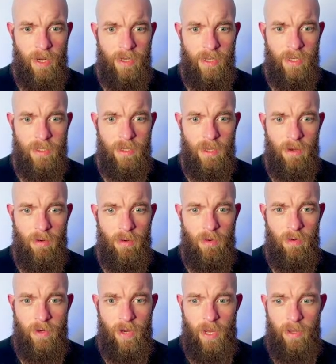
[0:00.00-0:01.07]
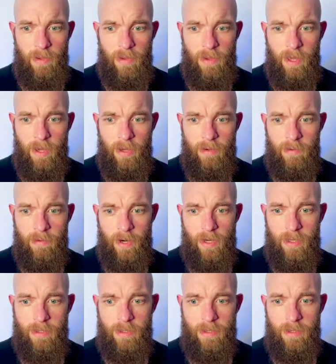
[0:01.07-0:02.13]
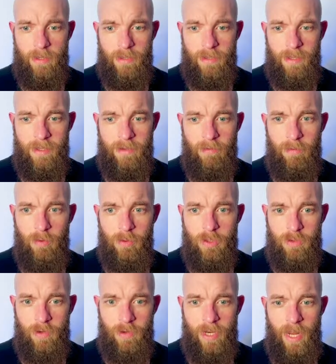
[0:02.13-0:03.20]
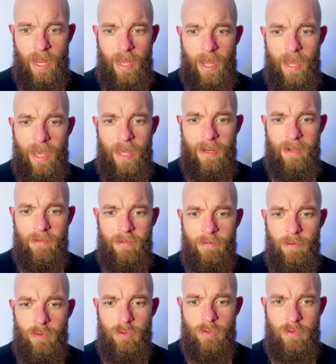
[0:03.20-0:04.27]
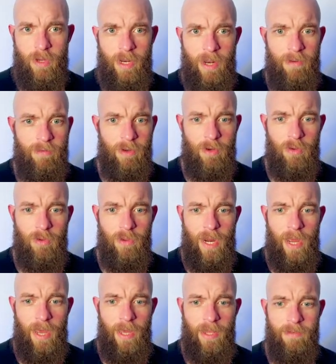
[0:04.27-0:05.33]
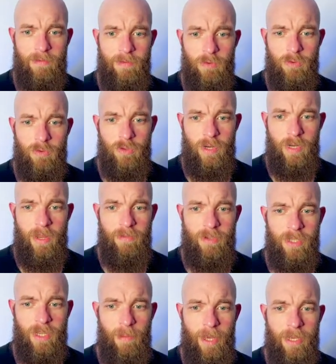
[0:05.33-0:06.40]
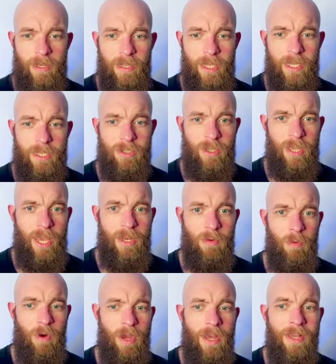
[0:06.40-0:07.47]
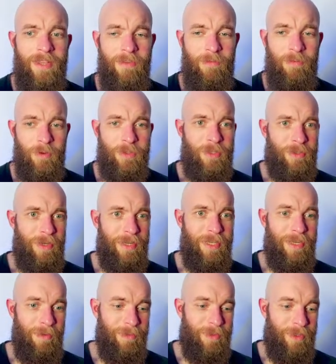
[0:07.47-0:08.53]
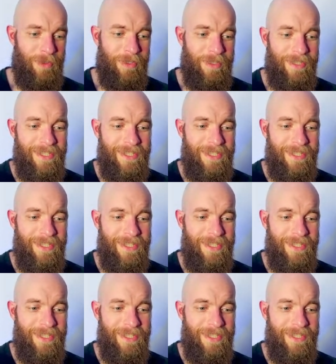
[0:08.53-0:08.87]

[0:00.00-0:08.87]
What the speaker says: it's oh yeah, there, right, the full screen. I added a full screen. I forgot that I added the full screen. Every time it clicks anywhere, the full screen comes on.